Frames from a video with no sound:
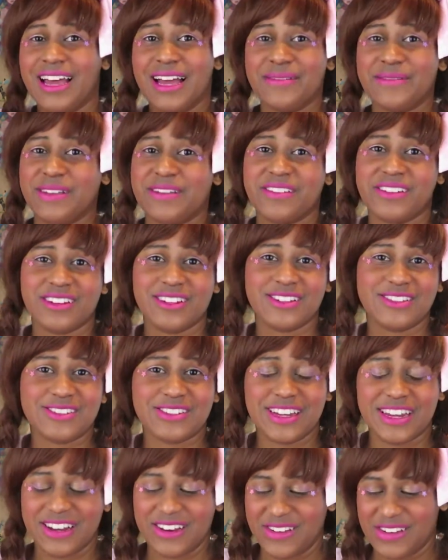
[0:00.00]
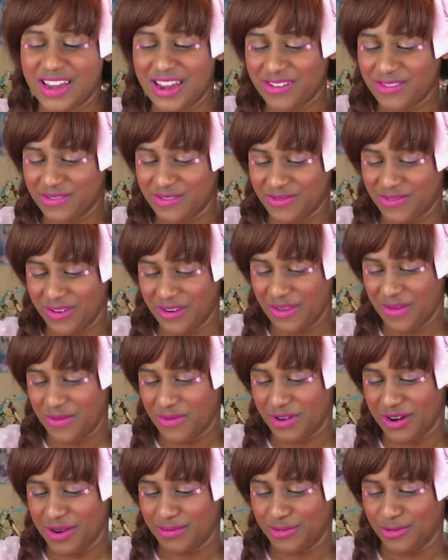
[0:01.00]
I'm not even gonna entertain you. I don't know
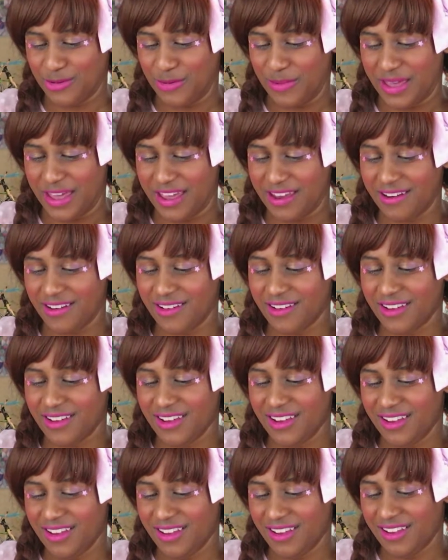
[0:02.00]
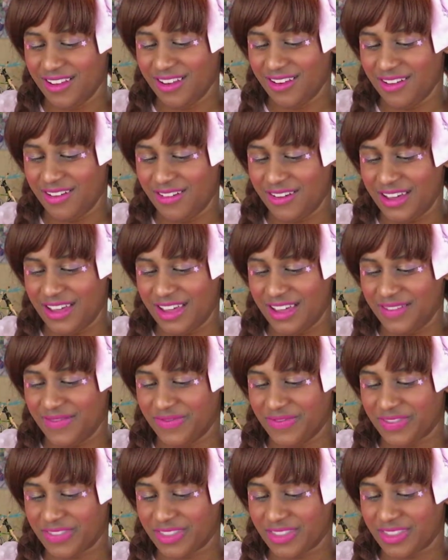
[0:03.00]
anyone. I'm so bad. Okay,
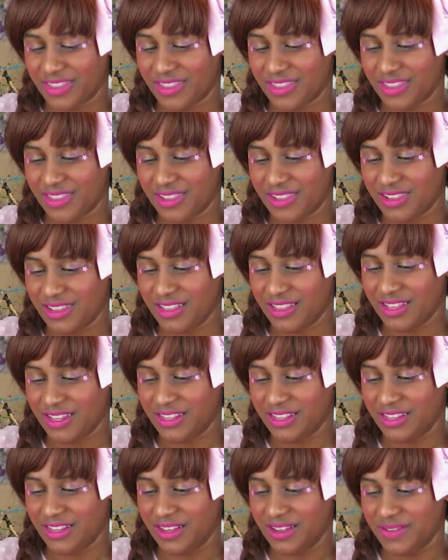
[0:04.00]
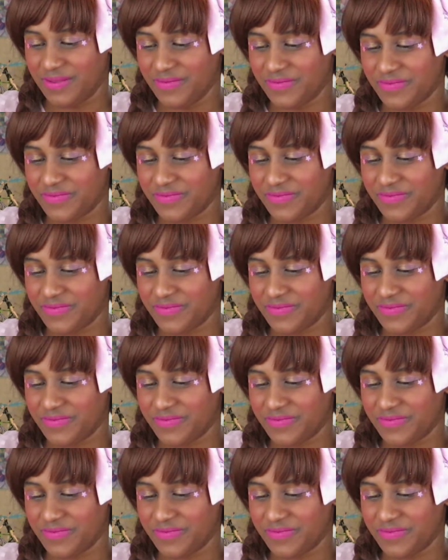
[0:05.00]
let's see.